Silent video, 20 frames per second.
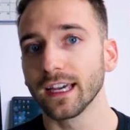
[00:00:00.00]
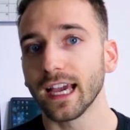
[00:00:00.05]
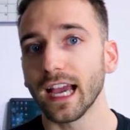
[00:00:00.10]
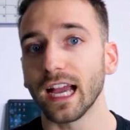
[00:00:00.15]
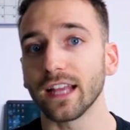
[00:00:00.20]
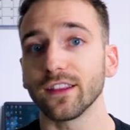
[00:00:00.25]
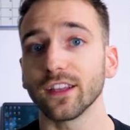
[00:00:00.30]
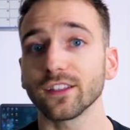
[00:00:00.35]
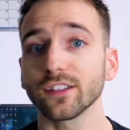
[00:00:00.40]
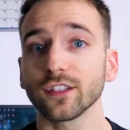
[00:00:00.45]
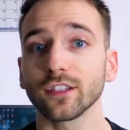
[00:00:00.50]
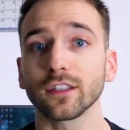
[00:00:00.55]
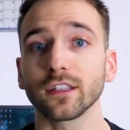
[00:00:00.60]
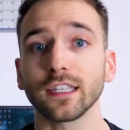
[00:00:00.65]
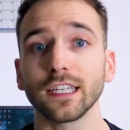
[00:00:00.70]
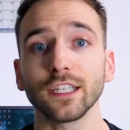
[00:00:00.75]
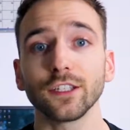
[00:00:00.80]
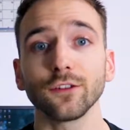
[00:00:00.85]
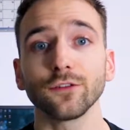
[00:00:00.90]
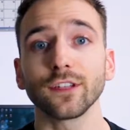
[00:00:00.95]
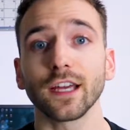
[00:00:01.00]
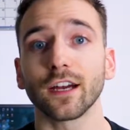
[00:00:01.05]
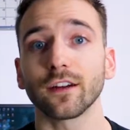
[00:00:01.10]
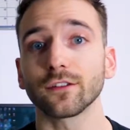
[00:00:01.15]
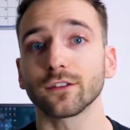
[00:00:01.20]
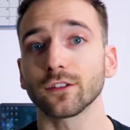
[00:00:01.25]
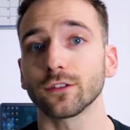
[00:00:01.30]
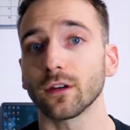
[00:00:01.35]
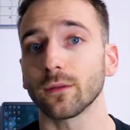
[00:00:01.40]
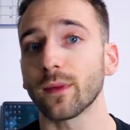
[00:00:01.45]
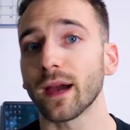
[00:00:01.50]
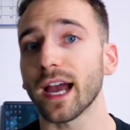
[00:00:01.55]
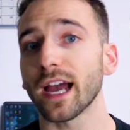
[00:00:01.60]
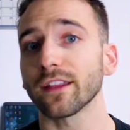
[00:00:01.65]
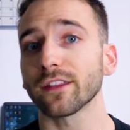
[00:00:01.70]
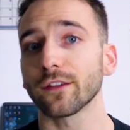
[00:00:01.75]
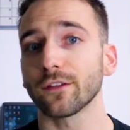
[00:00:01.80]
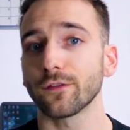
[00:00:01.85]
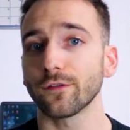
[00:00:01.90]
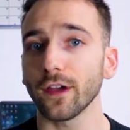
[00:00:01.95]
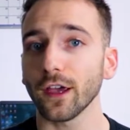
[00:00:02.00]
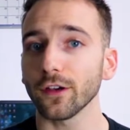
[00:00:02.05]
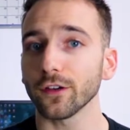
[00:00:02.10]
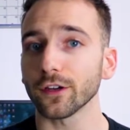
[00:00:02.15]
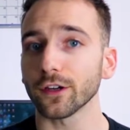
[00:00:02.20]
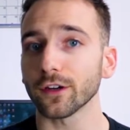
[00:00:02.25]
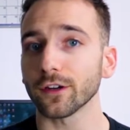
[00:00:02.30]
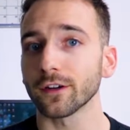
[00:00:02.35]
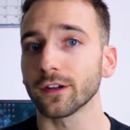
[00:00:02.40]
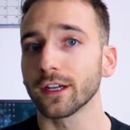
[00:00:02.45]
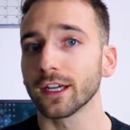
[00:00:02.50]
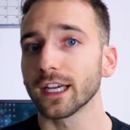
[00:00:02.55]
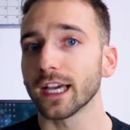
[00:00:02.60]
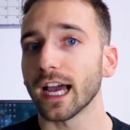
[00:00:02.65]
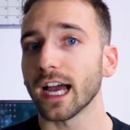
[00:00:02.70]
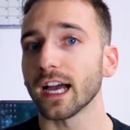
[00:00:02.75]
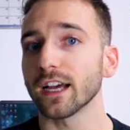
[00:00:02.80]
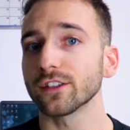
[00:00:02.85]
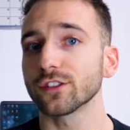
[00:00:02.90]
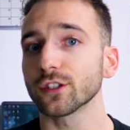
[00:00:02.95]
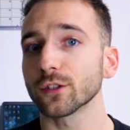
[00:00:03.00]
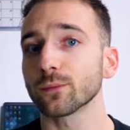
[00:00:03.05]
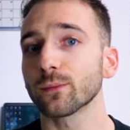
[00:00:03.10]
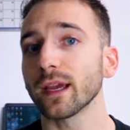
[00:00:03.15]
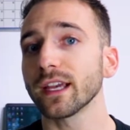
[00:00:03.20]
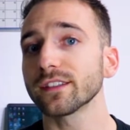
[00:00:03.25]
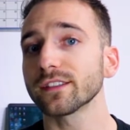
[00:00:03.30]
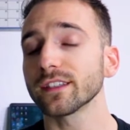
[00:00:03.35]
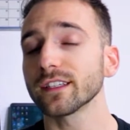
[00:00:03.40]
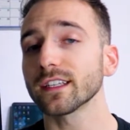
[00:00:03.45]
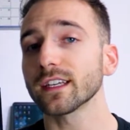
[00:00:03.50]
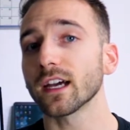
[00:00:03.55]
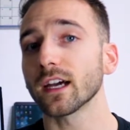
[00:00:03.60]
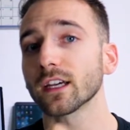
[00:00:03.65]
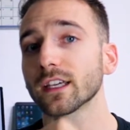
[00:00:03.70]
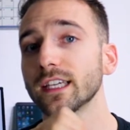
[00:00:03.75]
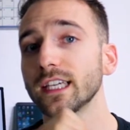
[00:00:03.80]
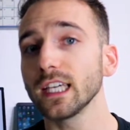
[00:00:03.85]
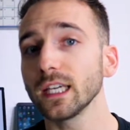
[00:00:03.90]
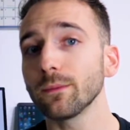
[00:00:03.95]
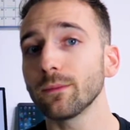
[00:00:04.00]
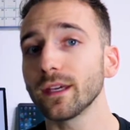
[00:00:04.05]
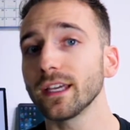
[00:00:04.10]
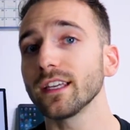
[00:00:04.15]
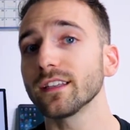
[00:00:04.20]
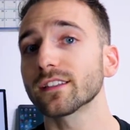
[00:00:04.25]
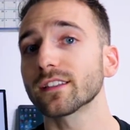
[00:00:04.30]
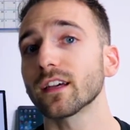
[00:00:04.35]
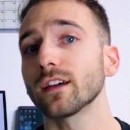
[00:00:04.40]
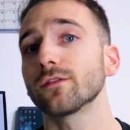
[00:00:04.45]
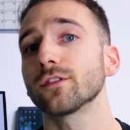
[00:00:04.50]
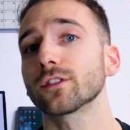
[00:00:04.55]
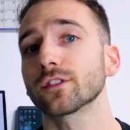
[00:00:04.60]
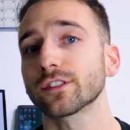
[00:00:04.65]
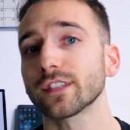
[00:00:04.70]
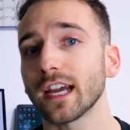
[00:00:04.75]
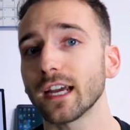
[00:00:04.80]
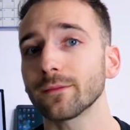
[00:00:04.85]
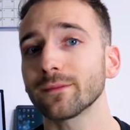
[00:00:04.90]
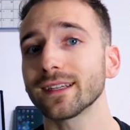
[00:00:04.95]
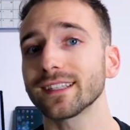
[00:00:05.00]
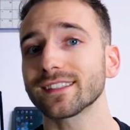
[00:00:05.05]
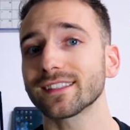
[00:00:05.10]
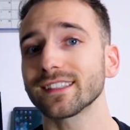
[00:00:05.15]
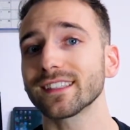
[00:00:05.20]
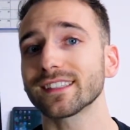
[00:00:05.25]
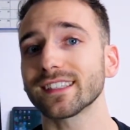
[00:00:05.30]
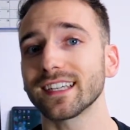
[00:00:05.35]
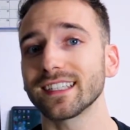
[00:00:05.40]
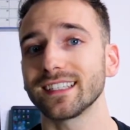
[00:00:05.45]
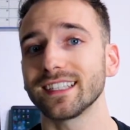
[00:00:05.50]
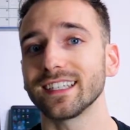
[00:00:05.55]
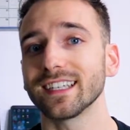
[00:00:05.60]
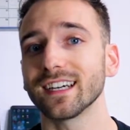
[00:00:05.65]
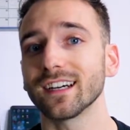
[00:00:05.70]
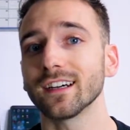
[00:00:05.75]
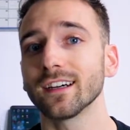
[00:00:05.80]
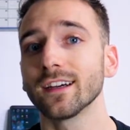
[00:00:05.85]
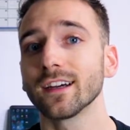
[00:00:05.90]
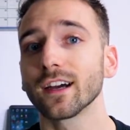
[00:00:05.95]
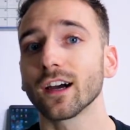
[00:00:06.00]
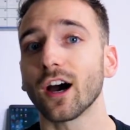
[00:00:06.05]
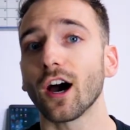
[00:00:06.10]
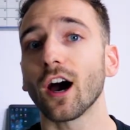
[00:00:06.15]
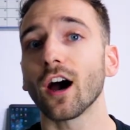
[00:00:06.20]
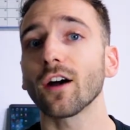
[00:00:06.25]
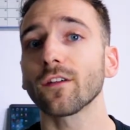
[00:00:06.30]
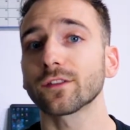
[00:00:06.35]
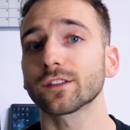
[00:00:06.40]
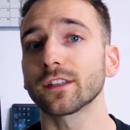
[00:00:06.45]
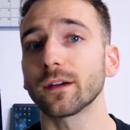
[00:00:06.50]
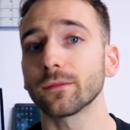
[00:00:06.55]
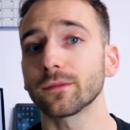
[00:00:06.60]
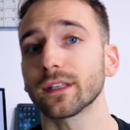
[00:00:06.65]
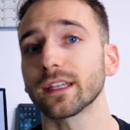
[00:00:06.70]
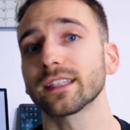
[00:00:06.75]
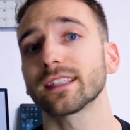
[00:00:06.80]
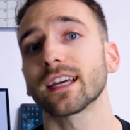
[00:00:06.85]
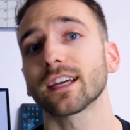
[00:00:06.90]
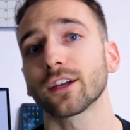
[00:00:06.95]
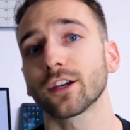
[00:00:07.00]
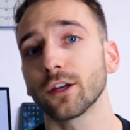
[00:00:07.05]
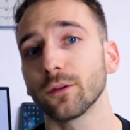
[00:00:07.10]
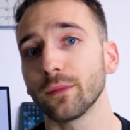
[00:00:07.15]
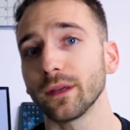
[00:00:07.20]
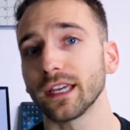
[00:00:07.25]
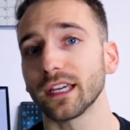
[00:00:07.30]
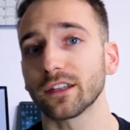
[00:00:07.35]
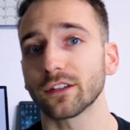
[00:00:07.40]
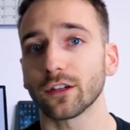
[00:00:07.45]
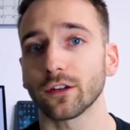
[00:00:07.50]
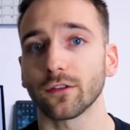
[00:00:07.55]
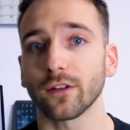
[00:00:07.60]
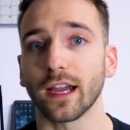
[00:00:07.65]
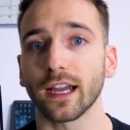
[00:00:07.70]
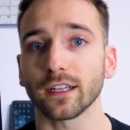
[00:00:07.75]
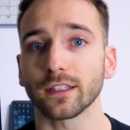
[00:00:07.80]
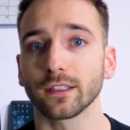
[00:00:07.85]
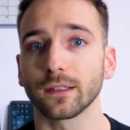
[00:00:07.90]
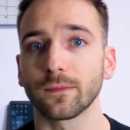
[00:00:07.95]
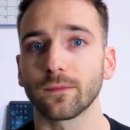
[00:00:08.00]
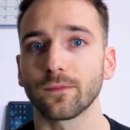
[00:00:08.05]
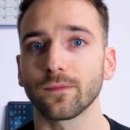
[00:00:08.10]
And this could lead you down to a path of failure, as you're basing a key piece of your side business idea off something that could be incorrect.